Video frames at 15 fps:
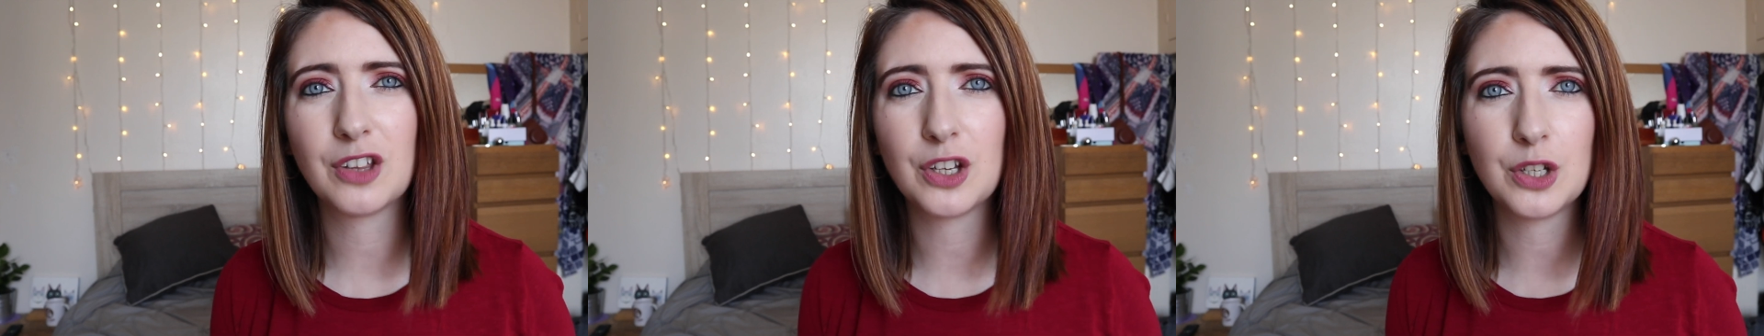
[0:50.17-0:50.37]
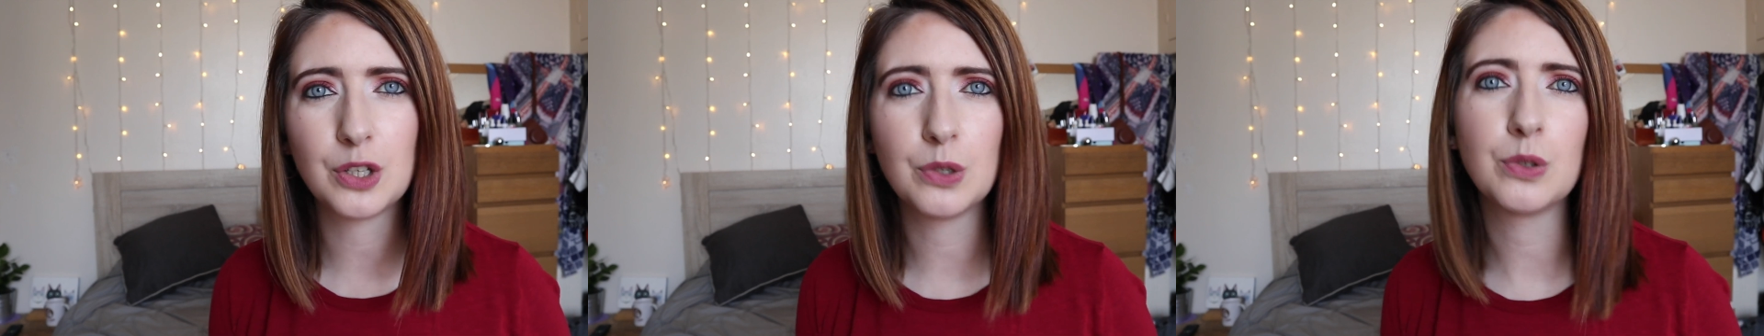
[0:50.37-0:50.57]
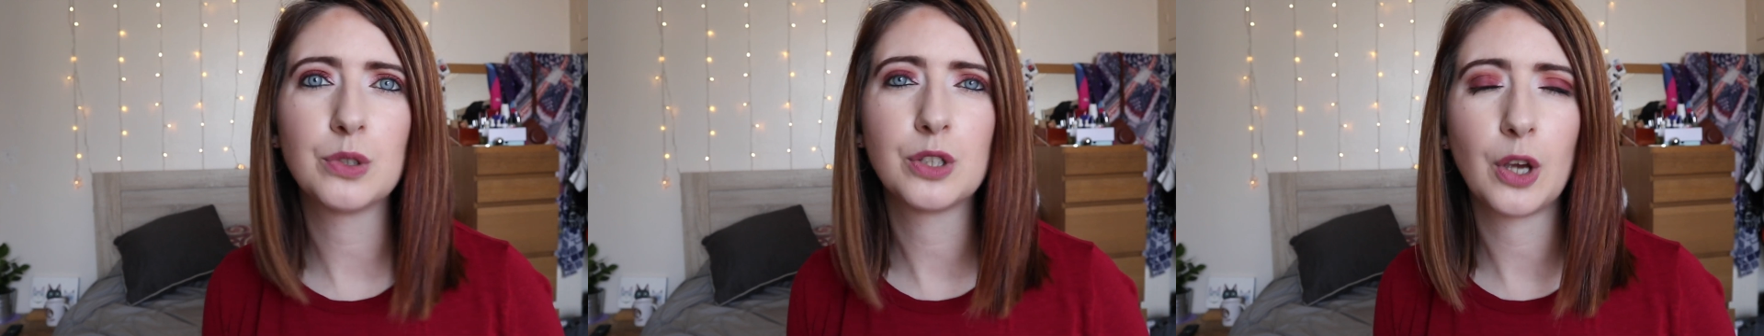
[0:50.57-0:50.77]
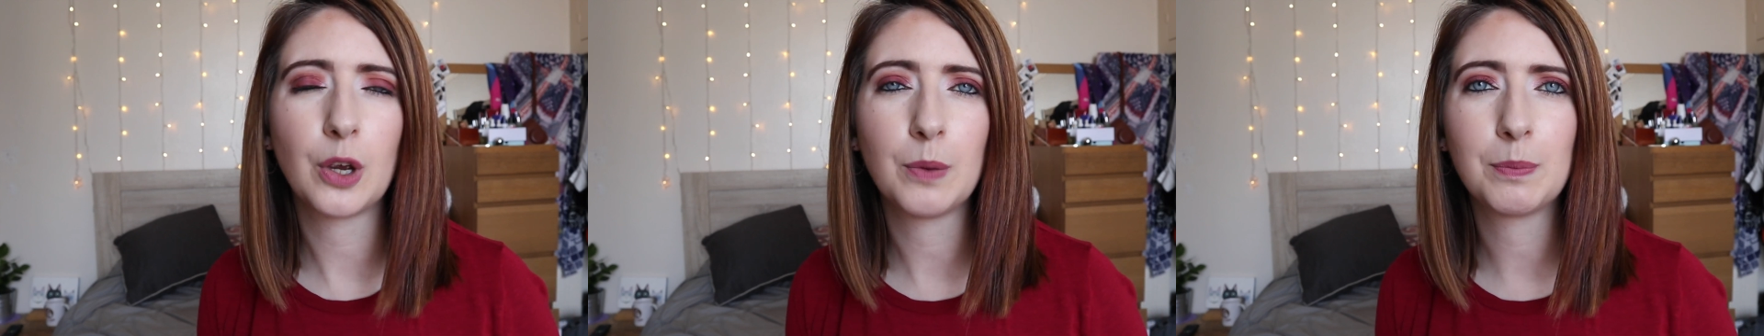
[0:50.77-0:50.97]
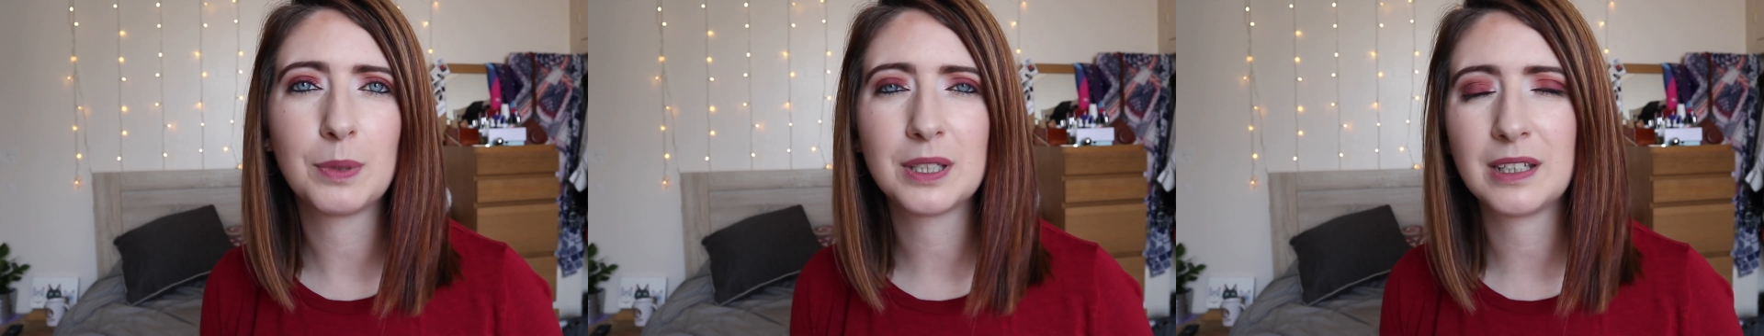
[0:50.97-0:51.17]
that you
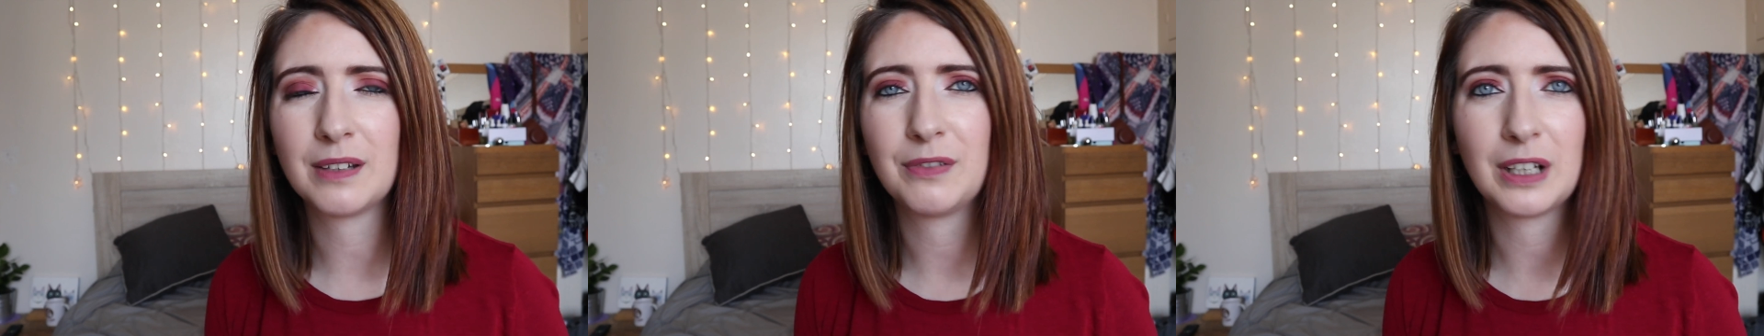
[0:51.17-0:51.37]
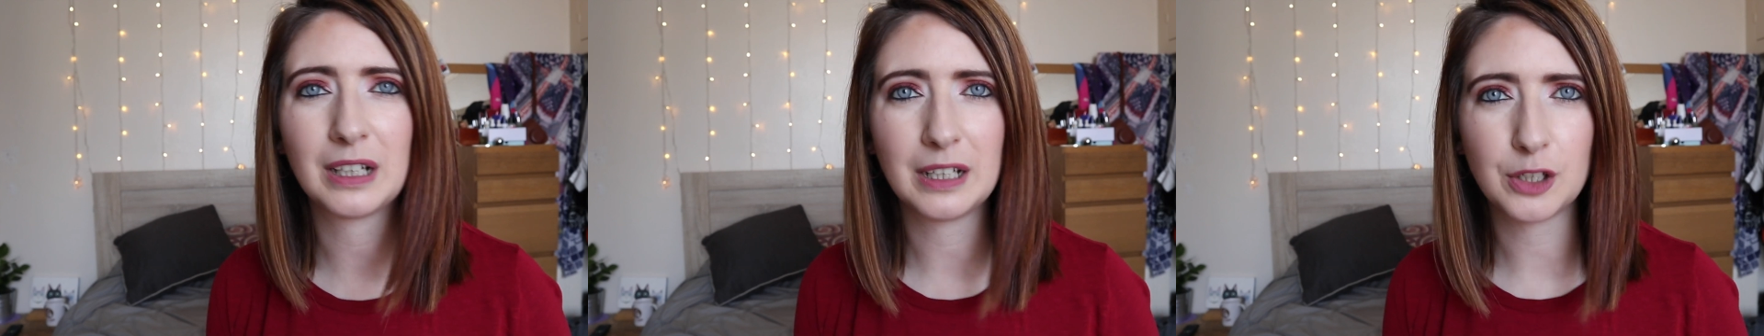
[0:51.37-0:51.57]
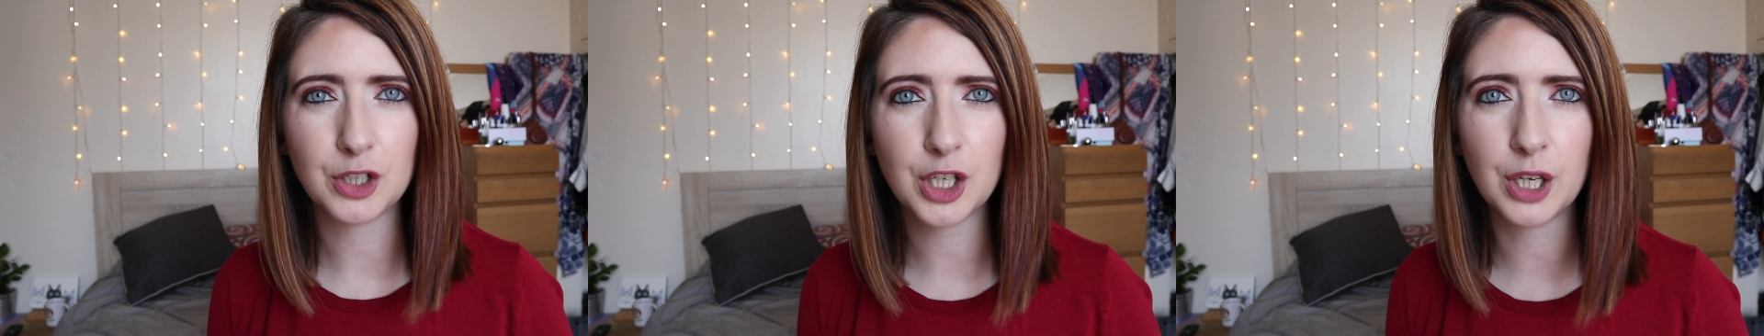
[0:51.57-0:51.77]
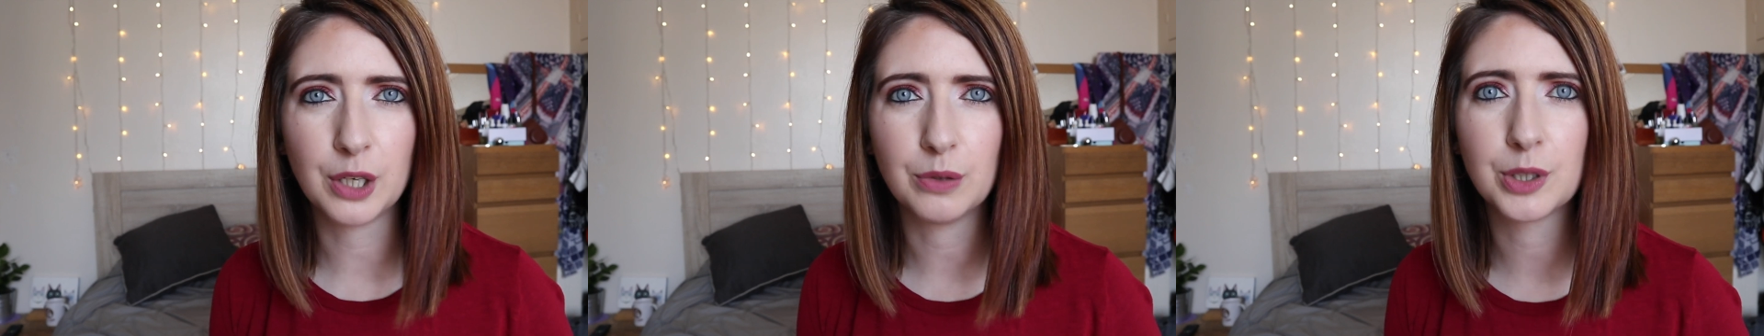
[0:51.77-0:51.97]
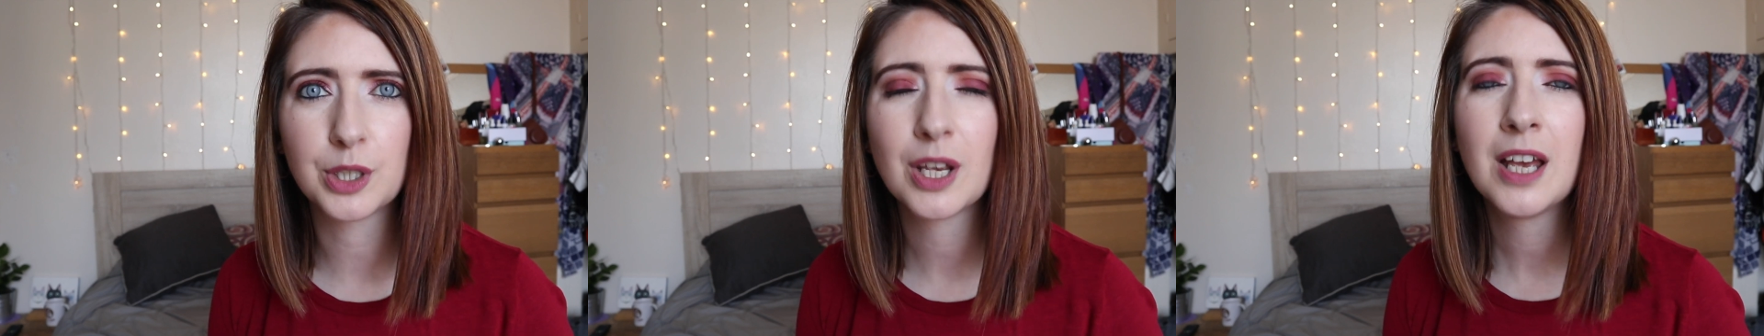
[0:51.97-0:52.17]
so specifically
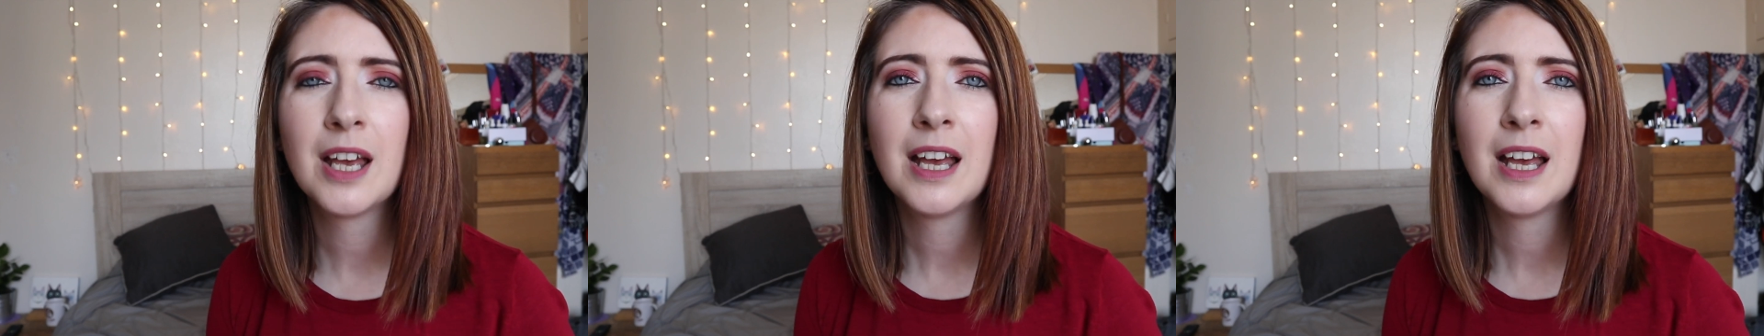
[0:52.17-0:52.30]
choose.